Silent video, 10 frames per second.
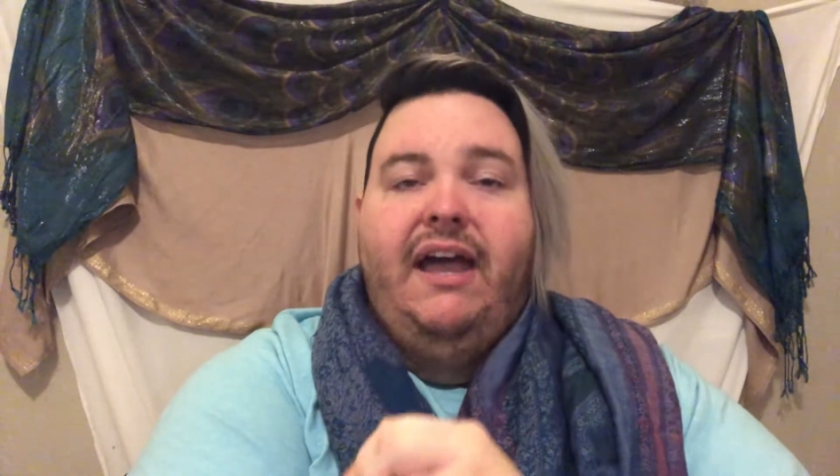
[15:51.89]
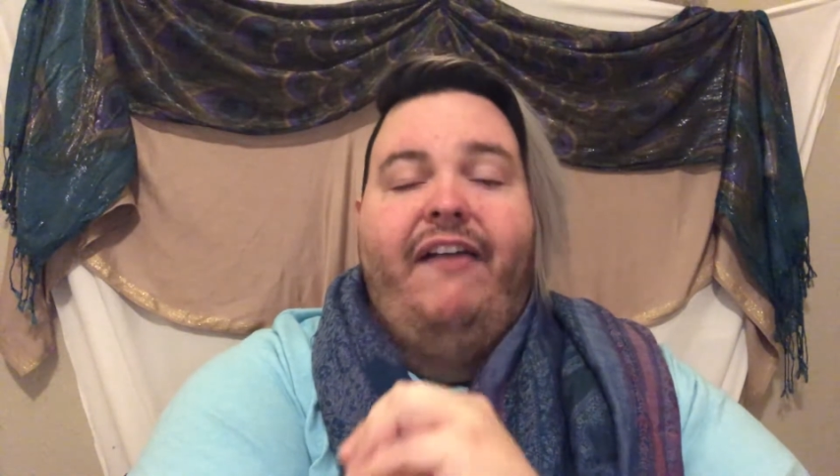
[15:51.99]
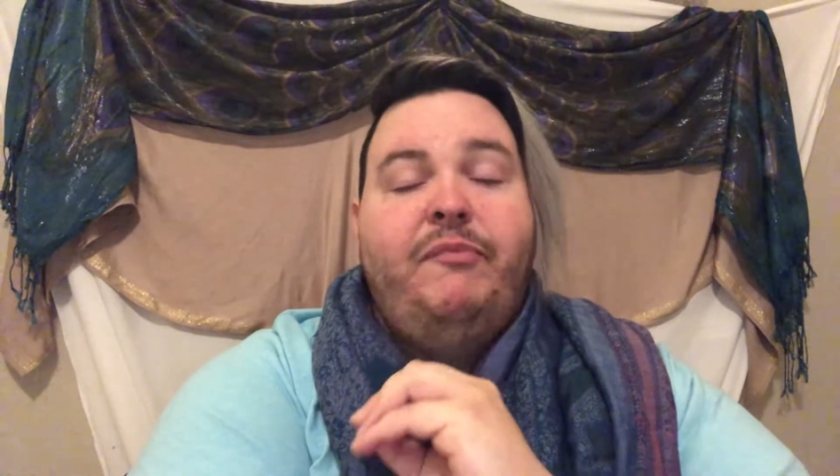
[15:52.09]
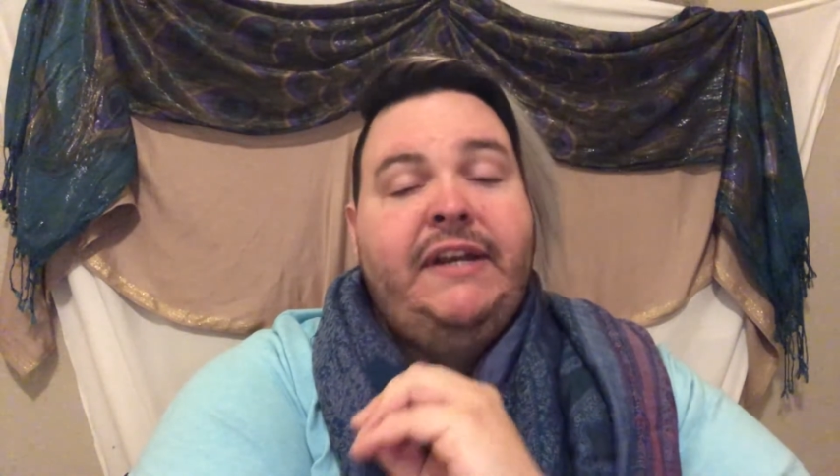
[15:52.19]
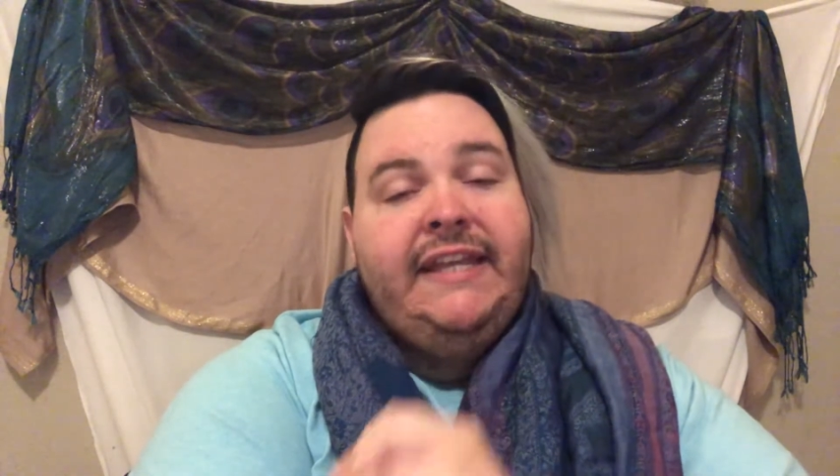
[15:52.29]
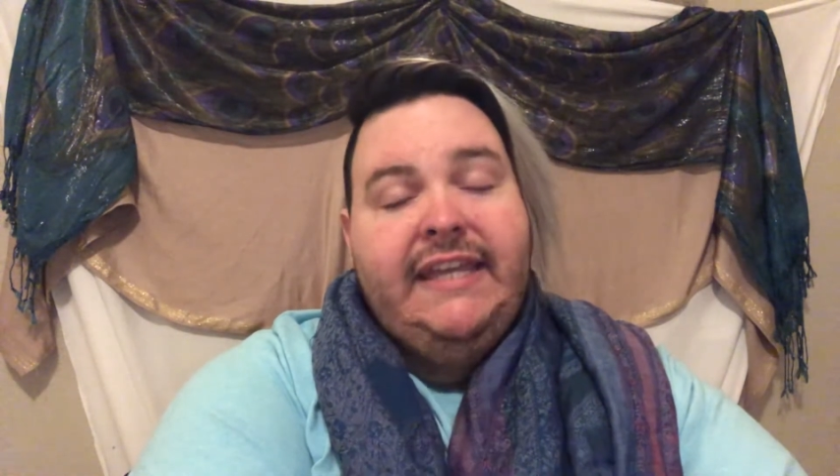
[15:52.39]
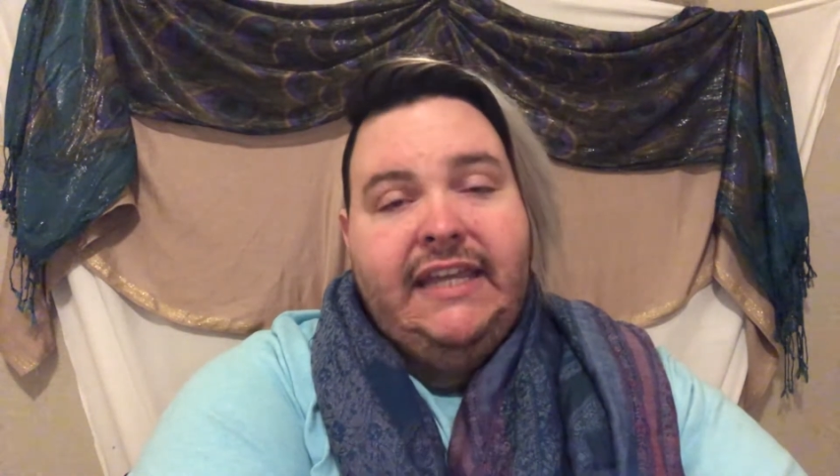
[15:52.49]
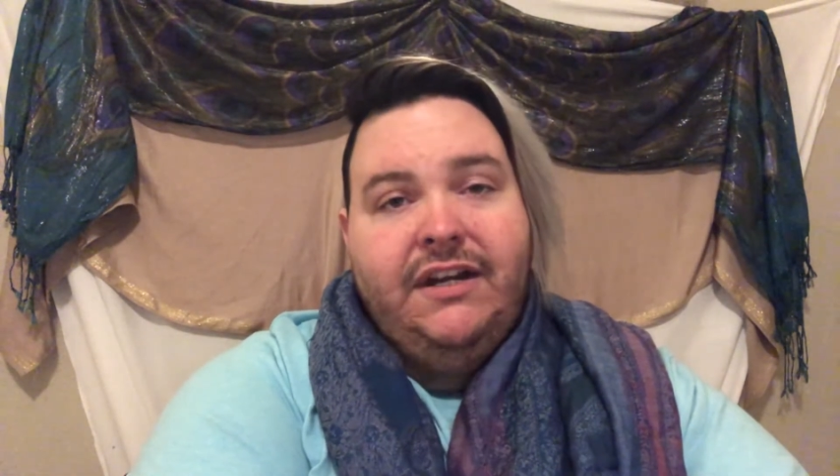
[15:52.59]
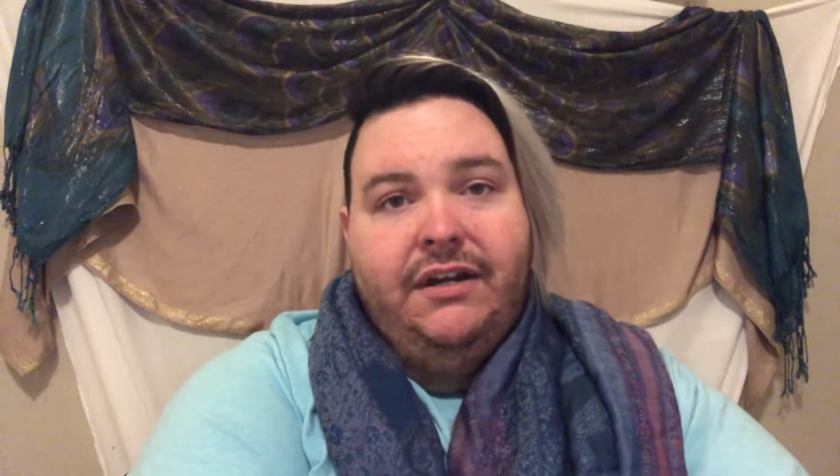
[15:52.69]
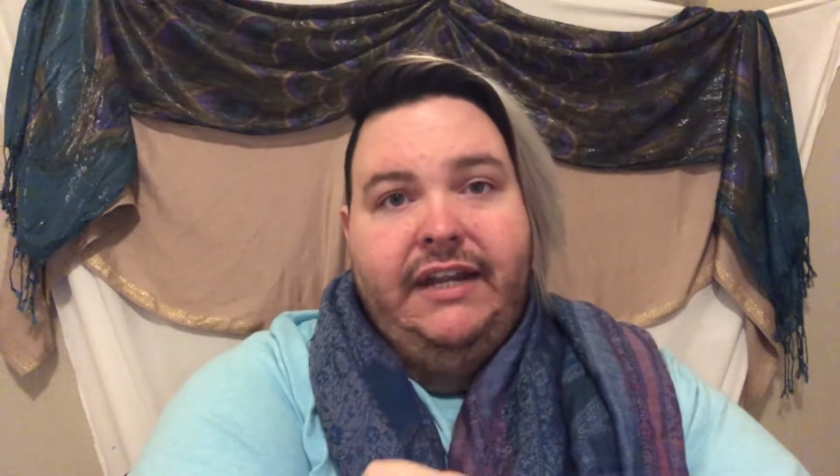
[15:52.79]
I've been a
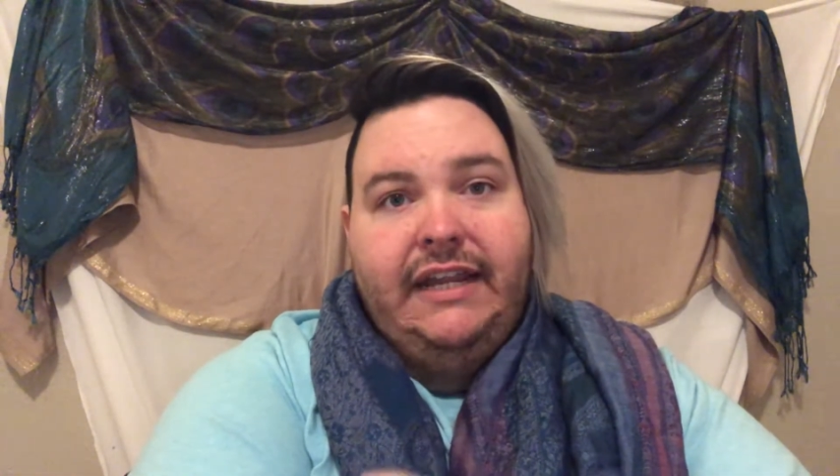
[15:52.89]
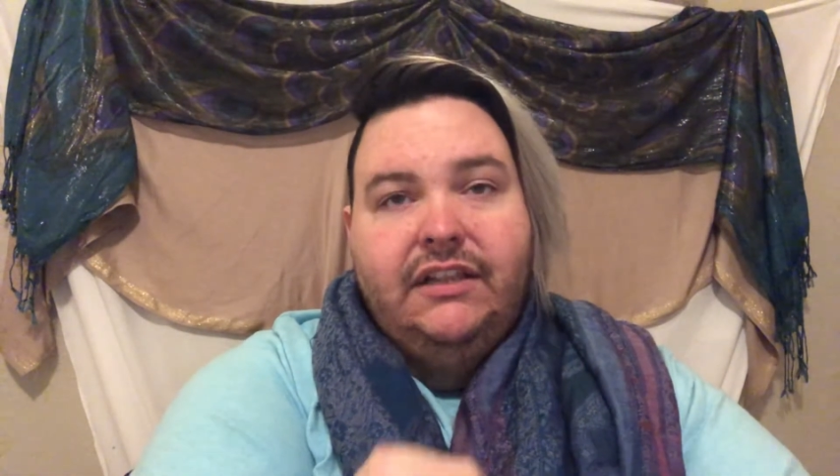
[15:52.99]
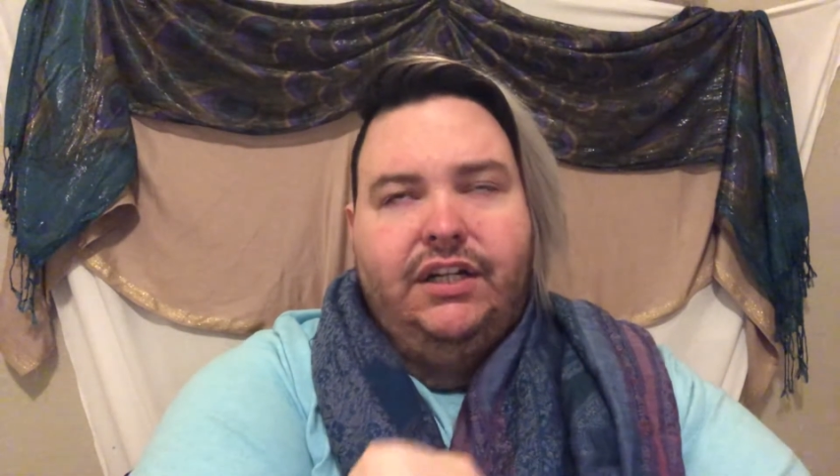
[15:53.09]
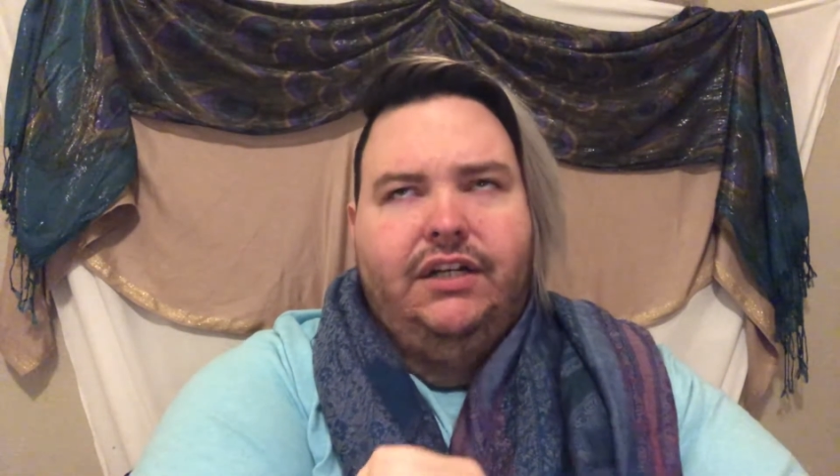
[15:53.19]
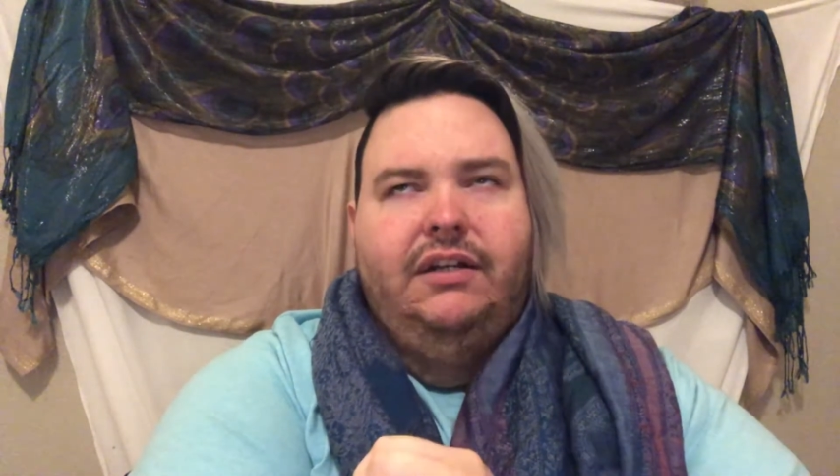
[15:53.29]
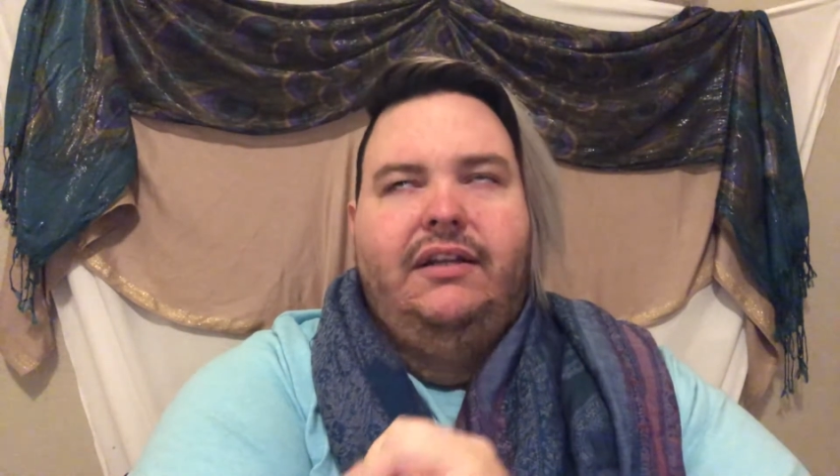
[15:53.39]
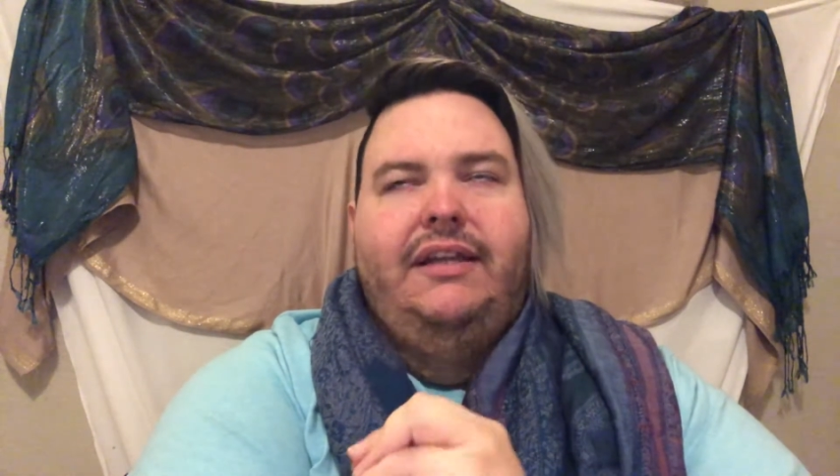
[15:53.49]
healer